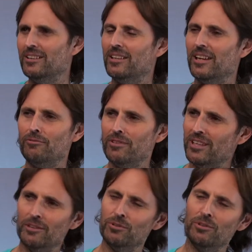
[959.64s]
that
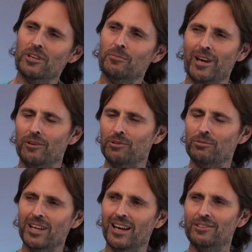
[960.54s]
everything I'm talking about with
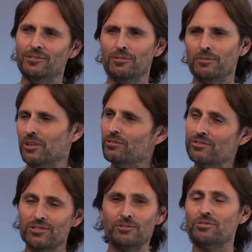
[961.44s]
regard to your emotions is